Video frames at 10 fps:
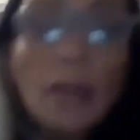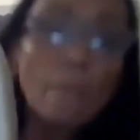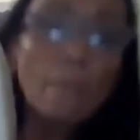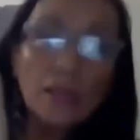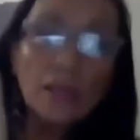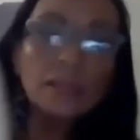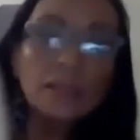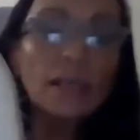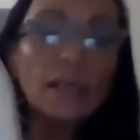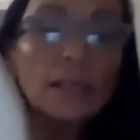This
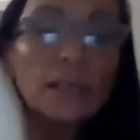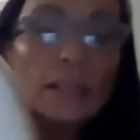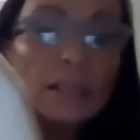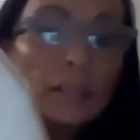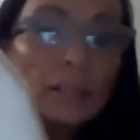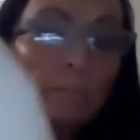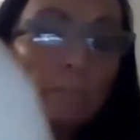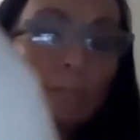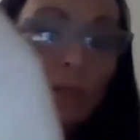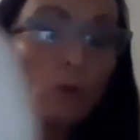is,
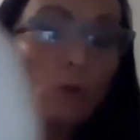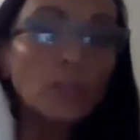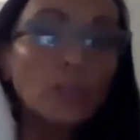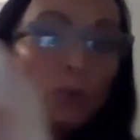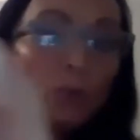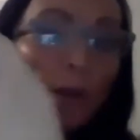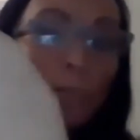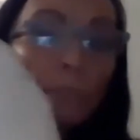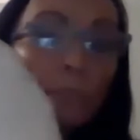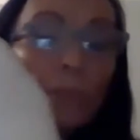of course, a
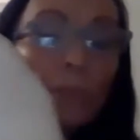drum.